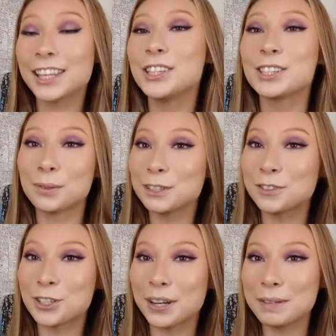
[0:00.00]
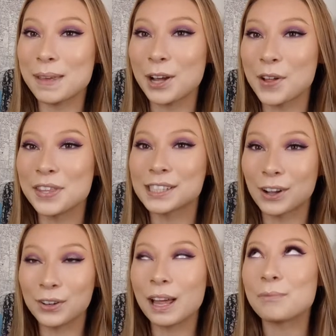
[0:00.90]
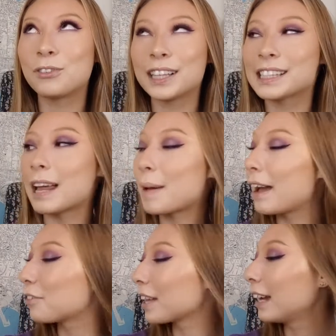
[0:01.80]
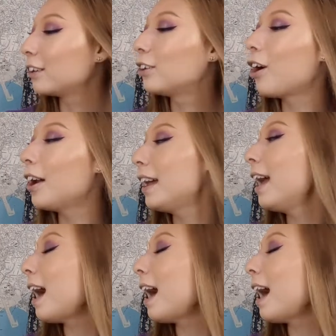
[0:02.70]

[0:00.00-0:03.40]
Thank you so much for joining me on this haul. I'm really excited about everything I got.